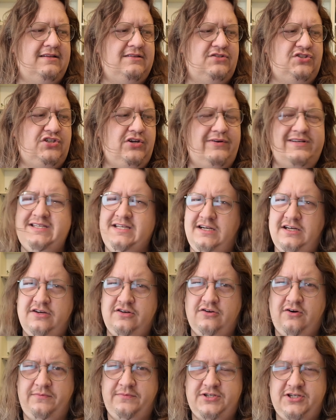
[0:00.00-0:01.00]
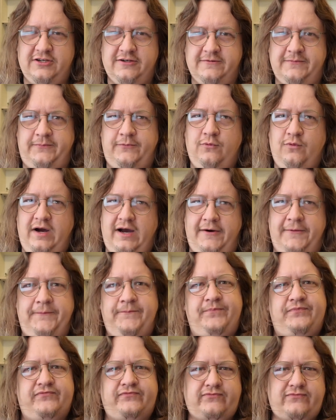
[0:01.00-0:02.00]
So is it a good option? Well,
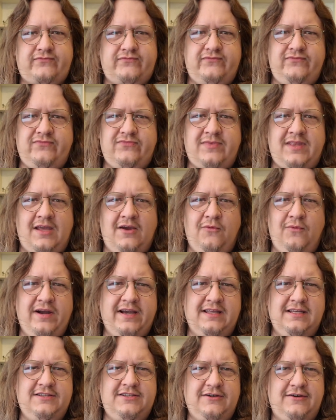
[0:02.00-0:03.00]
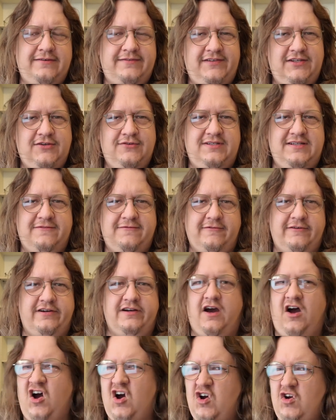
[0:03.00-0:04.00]
we're going to do a few different
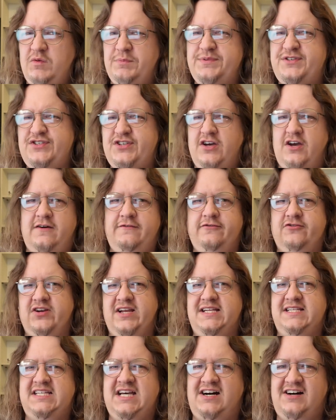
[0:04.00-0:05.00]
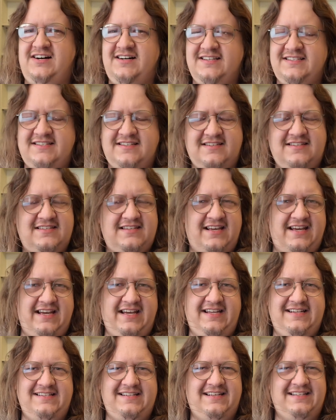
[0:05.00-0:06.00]
home servery tasks
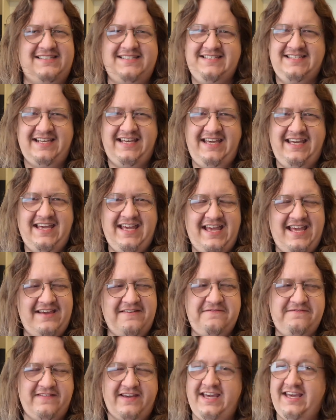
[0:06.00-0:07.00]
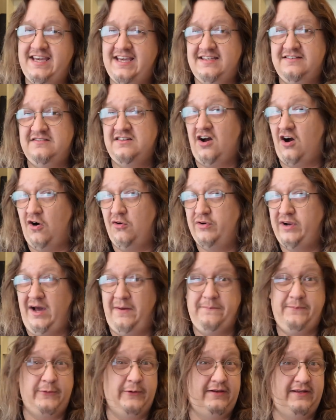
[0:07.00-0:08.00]
and see if it can hold
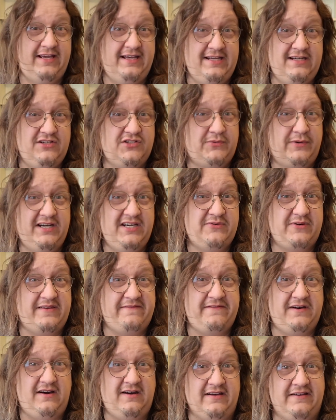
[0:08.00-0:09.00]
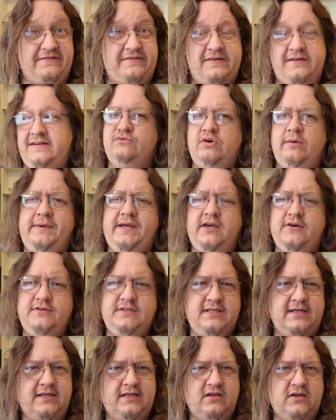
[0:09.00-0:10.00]
up in 2025. So we'll be
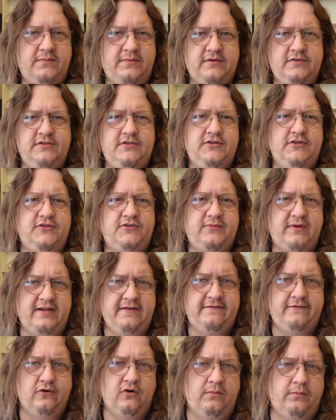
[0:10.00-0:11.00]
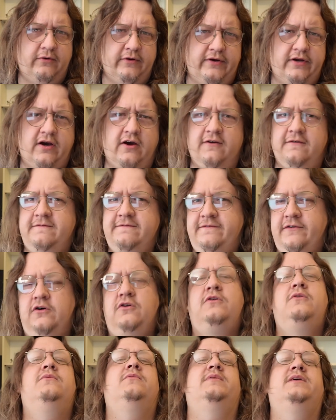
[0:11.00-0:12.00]
using Ubuntu
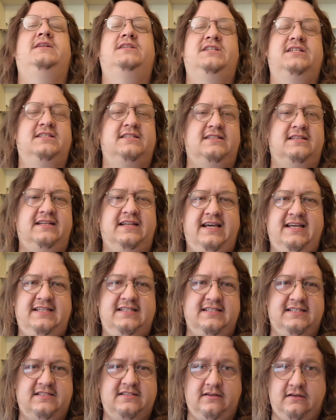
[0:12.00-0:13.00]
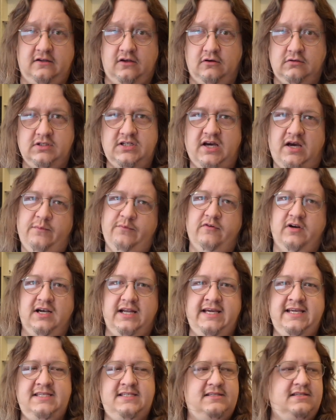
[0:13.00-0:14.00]
24.04, which is the latest long-term
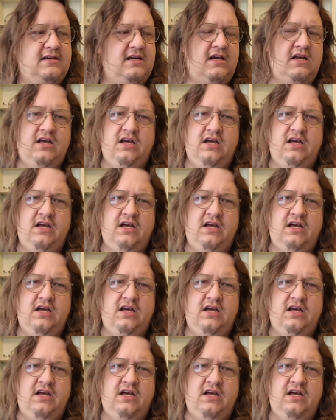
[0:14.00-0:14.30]
release